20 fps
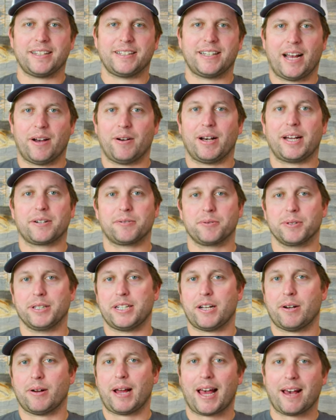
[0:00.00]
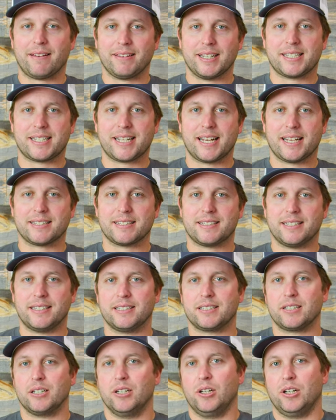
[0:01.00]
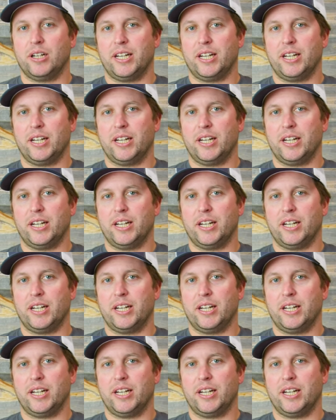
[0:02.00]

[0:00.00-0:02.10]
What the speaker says: Now, I don't really know how they test it